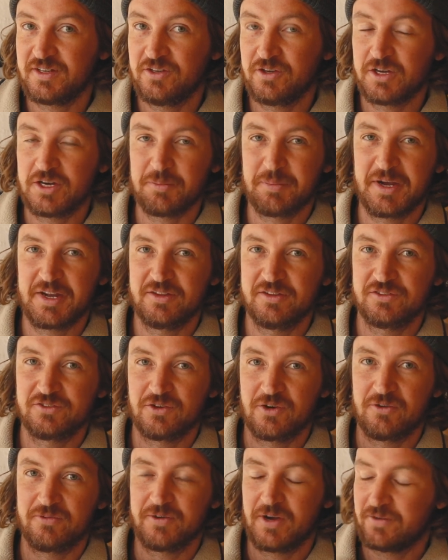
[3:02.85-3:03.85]
you're going to pay this
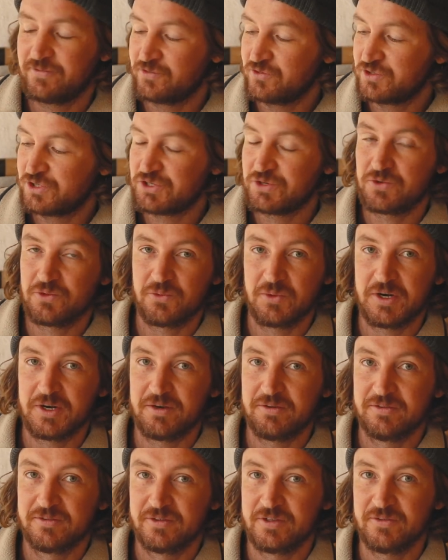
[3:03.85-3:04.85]
off after a short
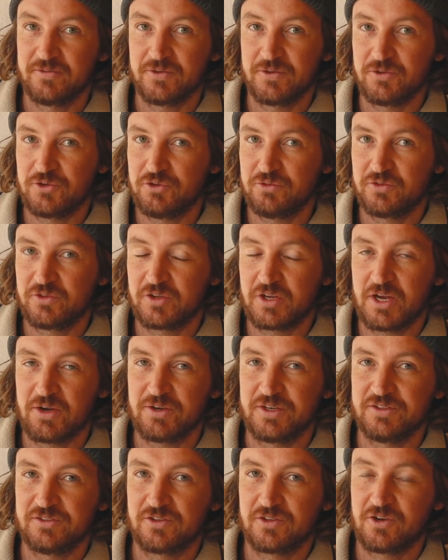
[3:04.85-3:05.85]
while if you're used to
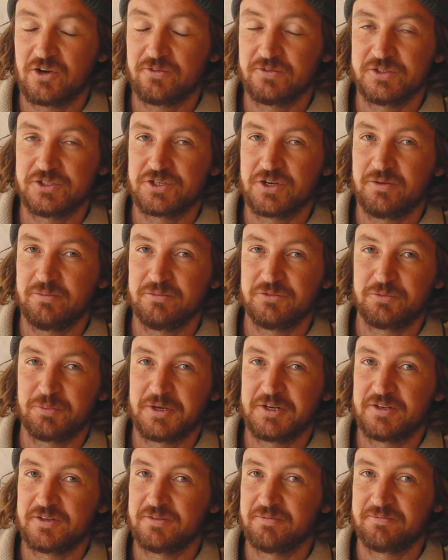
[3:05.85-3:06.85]
going into the coffee shop and
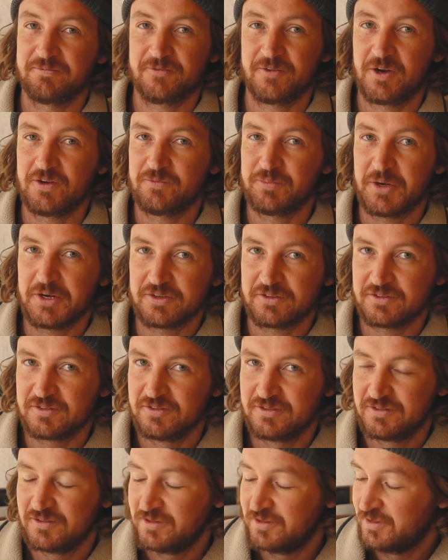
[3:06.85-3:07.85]
spending $5
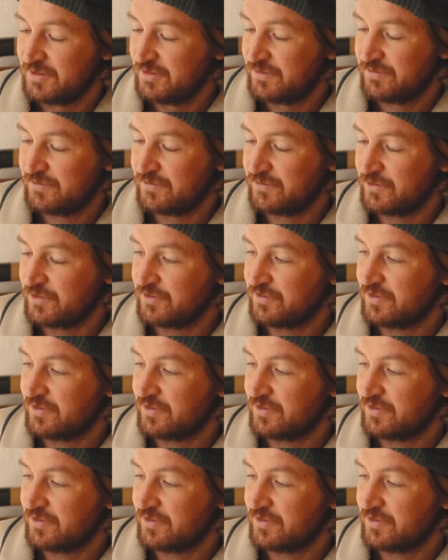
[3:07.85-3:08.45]
for a